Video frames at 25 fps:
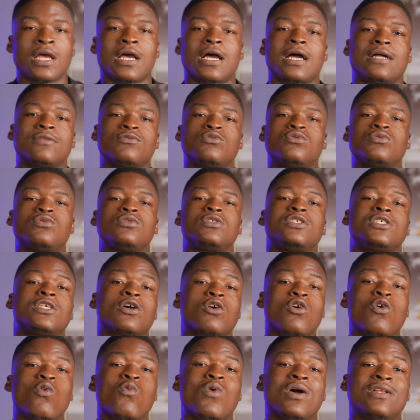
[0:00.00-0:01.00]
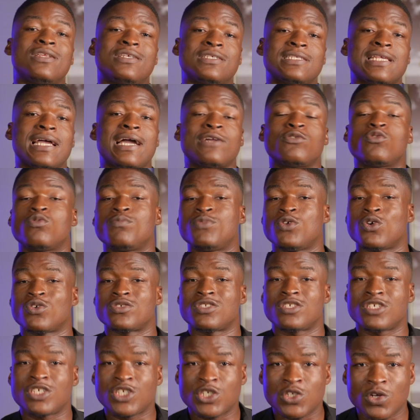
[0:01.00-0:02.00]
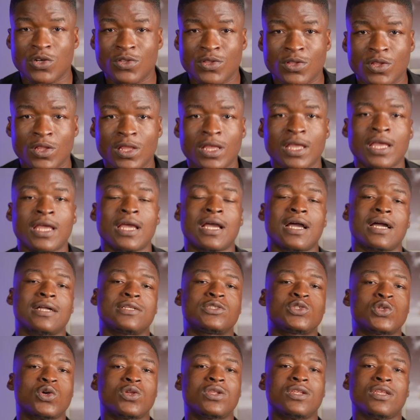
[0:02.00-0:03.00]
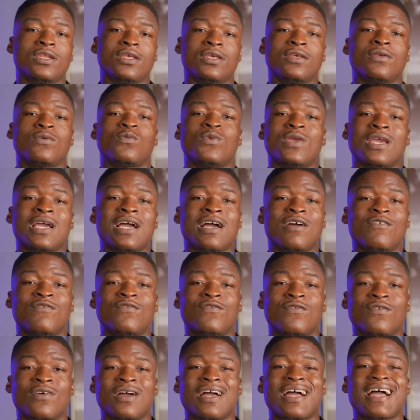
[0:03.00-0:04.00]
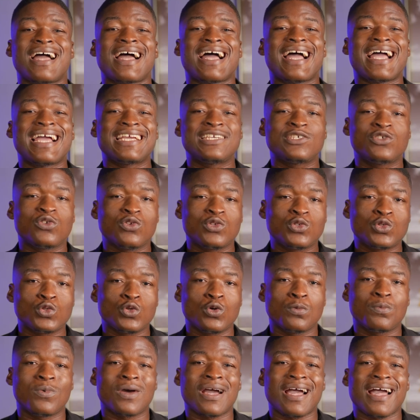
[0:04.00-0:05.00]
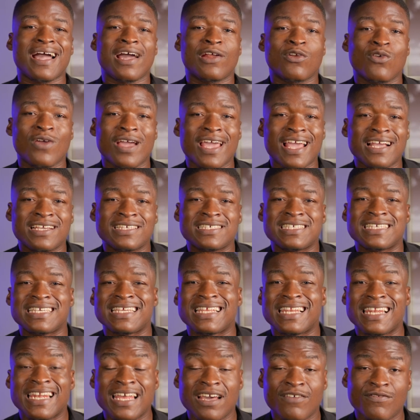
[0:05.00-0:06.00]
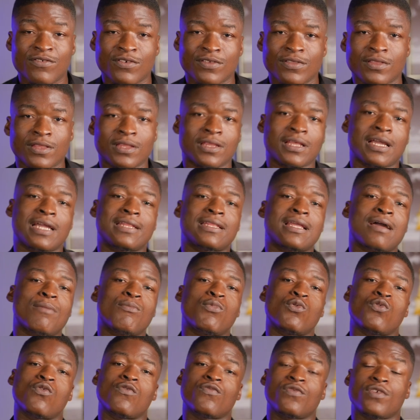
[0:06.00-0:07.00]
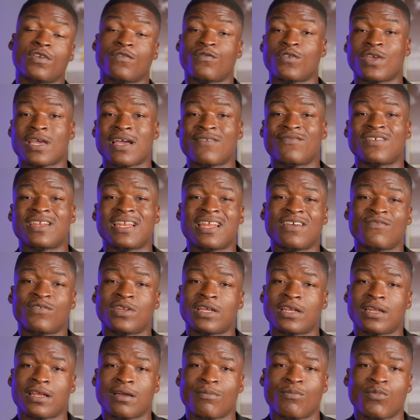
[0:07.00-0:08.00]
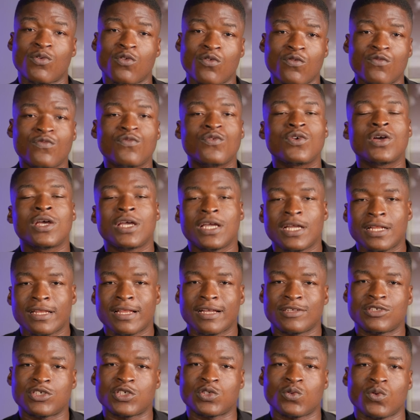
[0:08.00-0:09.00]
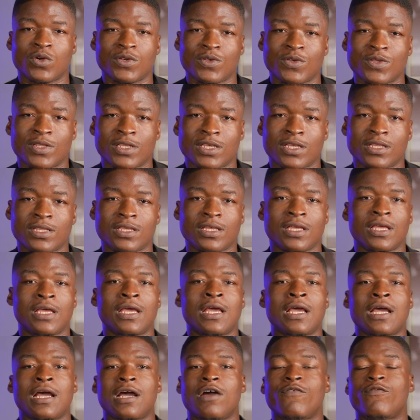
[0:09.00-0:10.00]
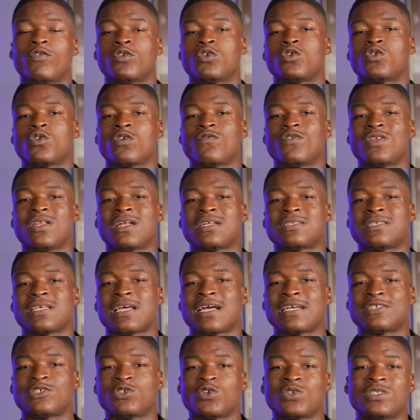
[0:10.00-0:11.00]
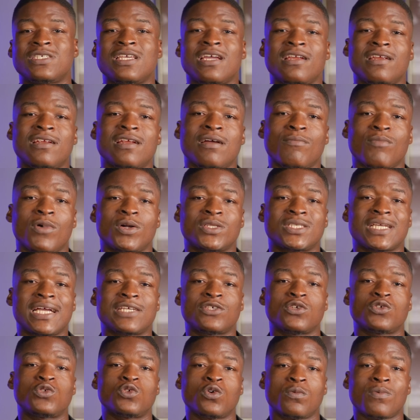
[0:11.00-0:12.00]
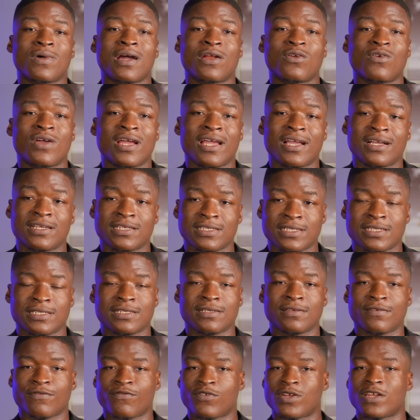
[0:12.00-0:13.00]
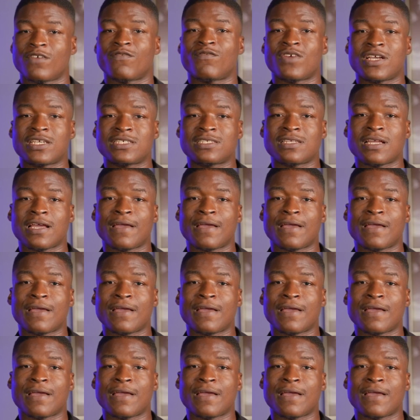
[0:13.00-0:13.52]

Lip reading: And the second one is Adobe Audition. And thirdly, we have Izotope RX 11 and above. If you have 11 and above, that is what you need. And for those of you that are just hearing about Izotope RX for the first